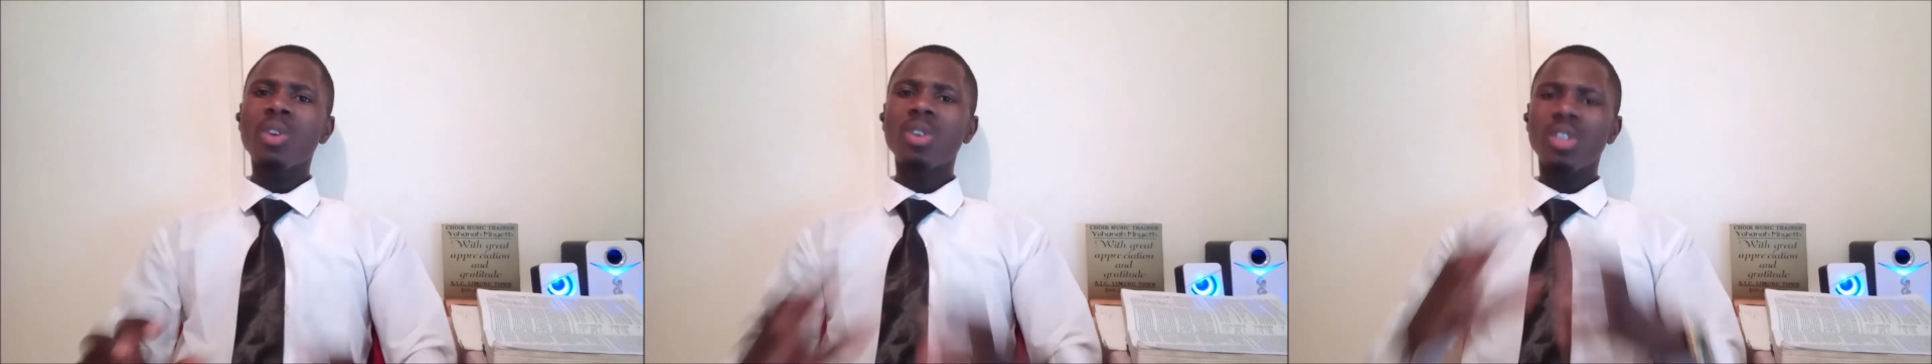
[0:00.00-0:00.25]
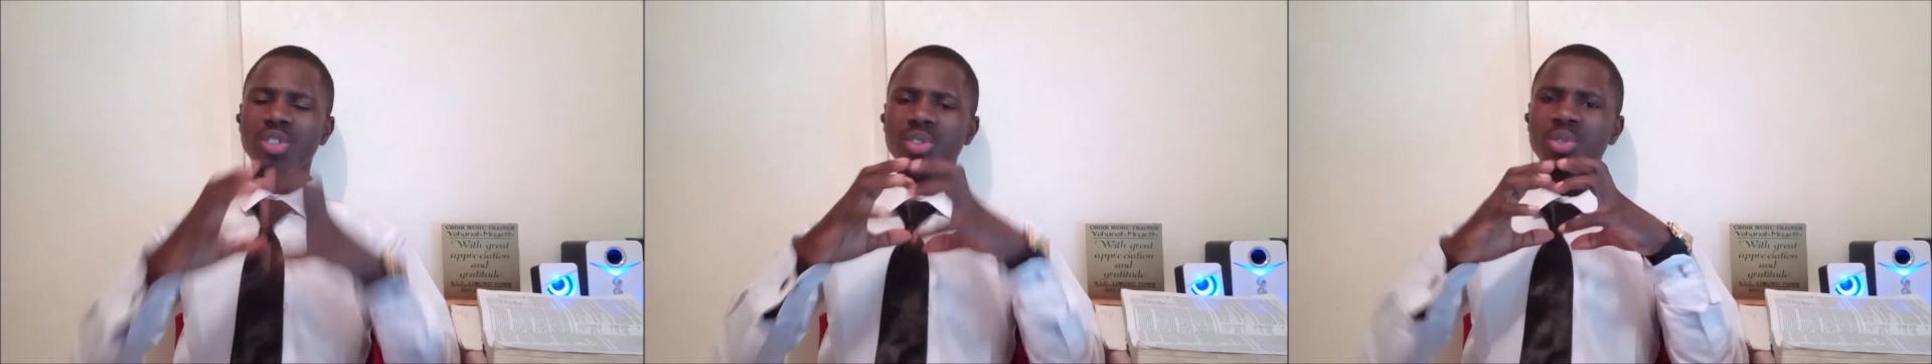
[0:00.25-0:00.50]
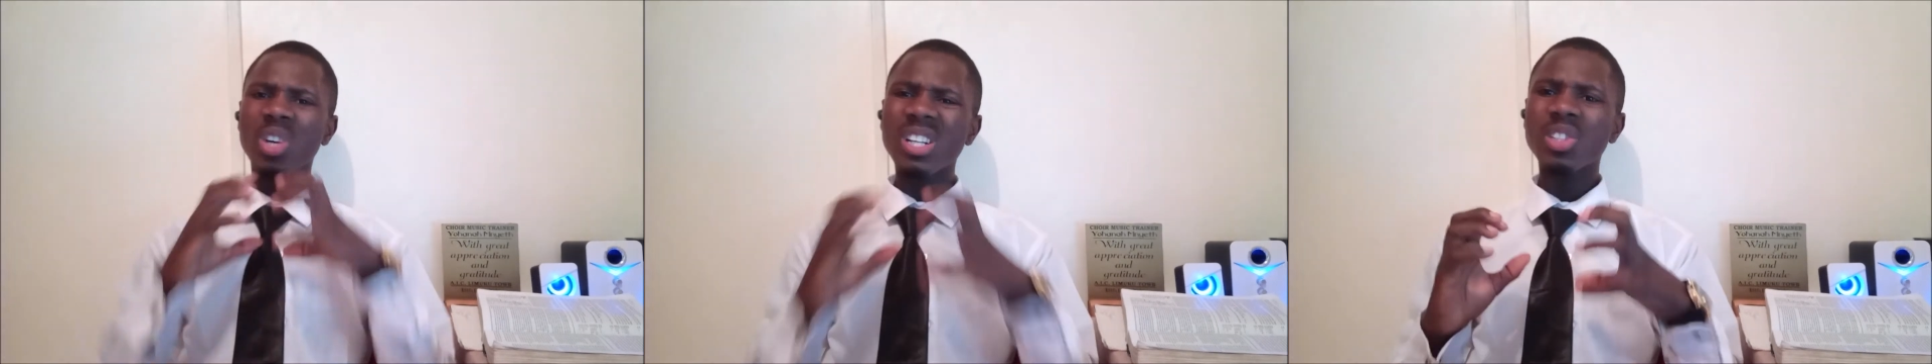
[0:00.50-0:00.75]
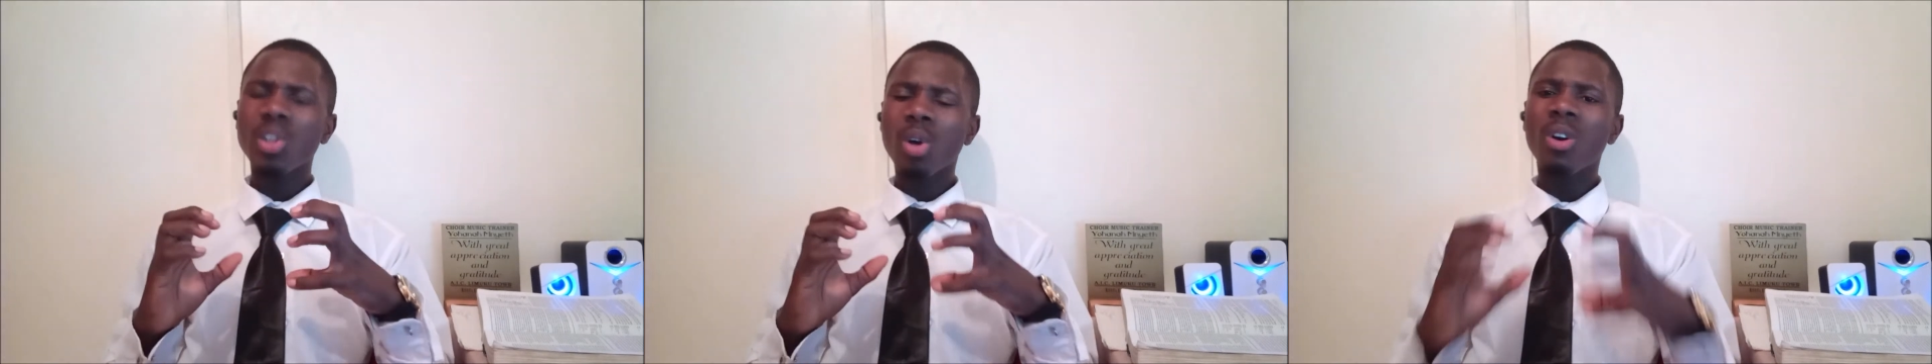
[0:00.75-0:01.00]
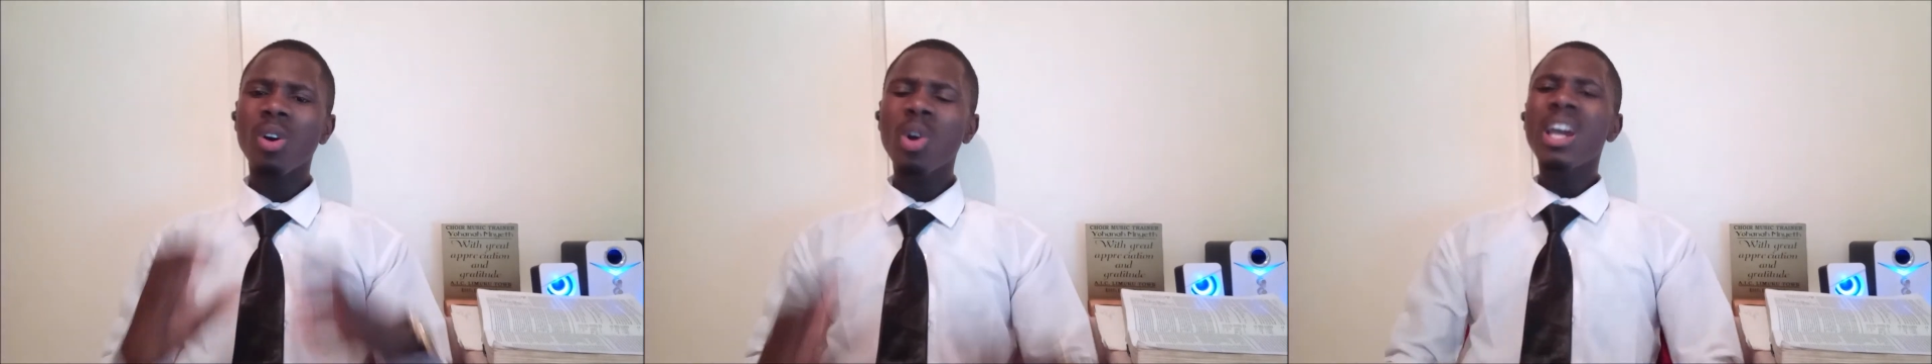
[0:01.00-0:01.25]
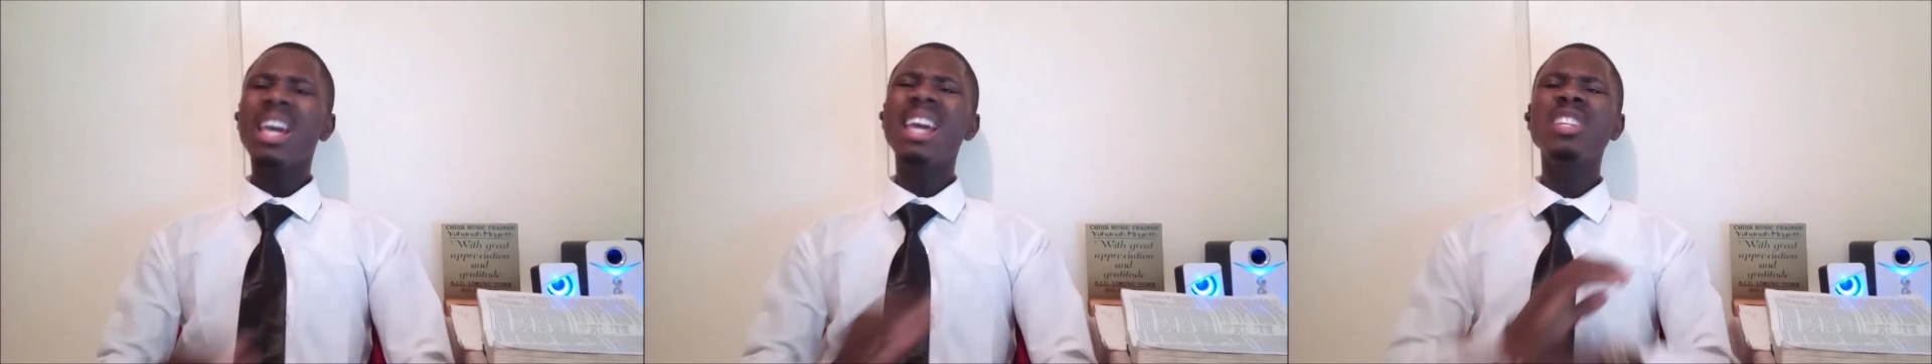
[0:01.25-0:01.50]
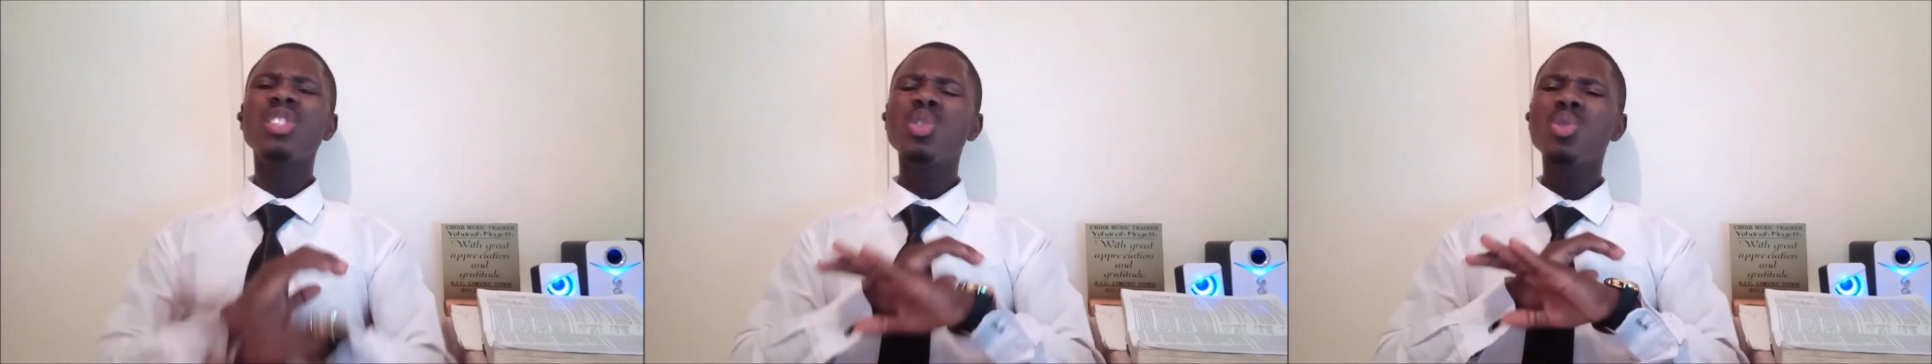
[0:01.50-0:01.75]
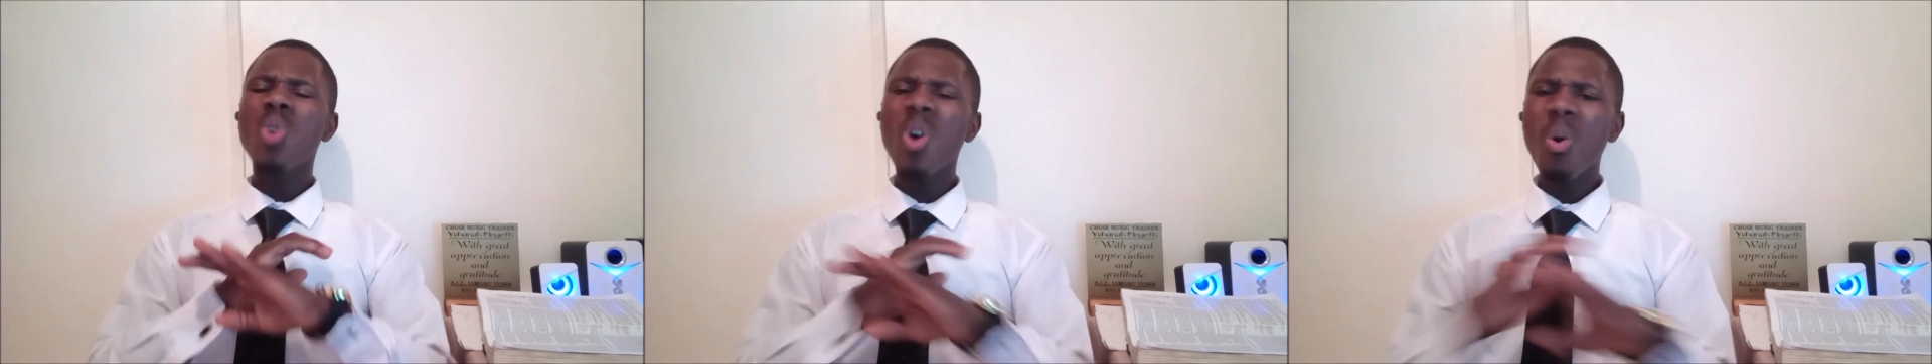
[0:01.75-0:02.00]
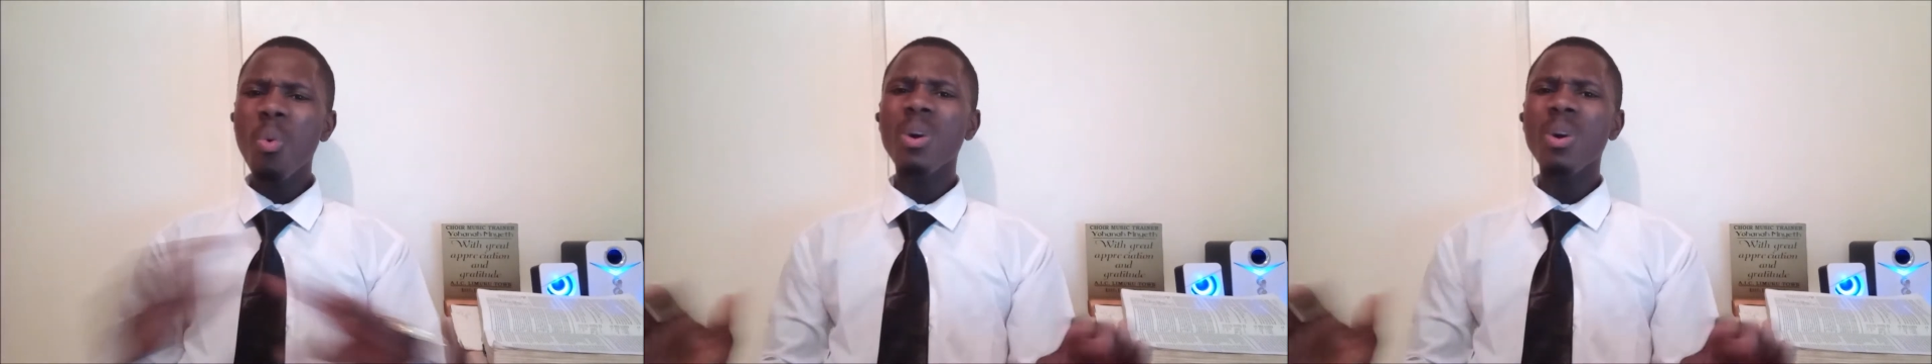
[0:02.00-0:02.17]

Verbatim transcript: constructor is no